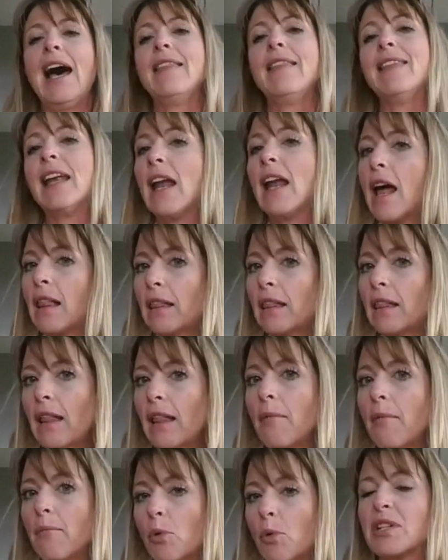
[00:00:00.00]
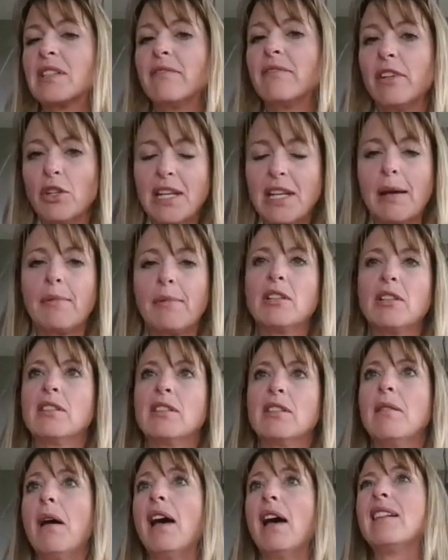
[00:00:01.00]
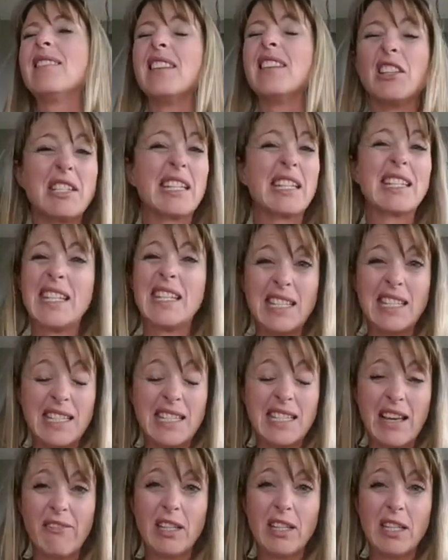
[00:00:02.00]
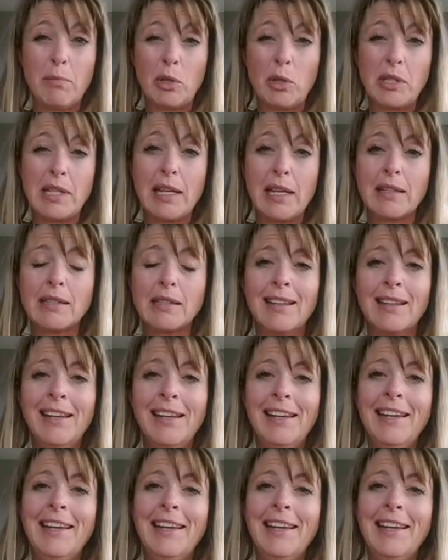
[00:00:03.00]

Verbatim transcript: And then a, a more severe damage is sixty to seventy percent.